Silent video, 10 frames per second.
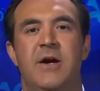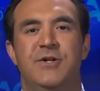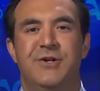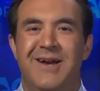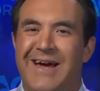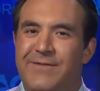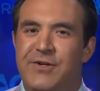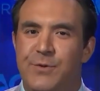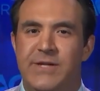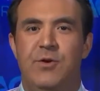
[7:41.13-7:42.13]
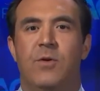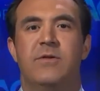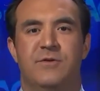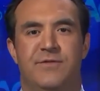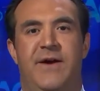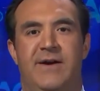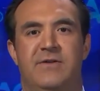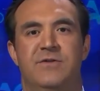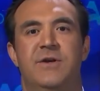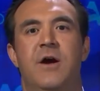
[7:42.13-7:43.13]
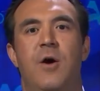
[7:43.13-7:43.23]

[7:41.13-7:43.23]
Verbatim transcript: So you're not having to ignore those factors.